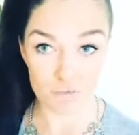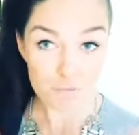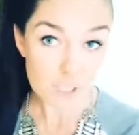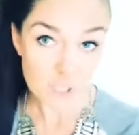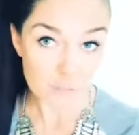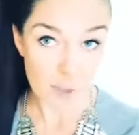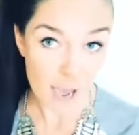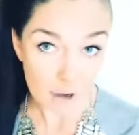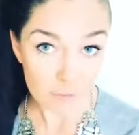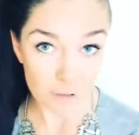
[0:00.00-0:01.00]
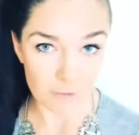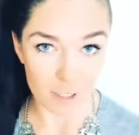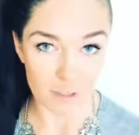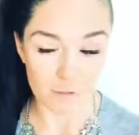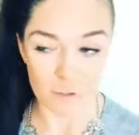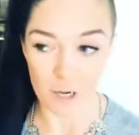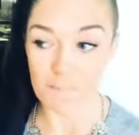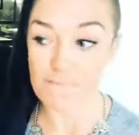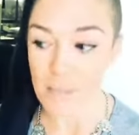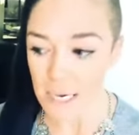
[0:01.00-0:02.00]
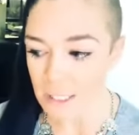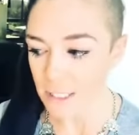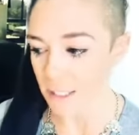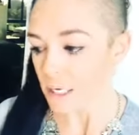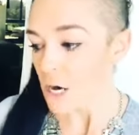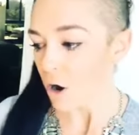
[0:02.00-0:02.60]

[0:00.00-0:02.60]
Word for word: really powerful event for amazing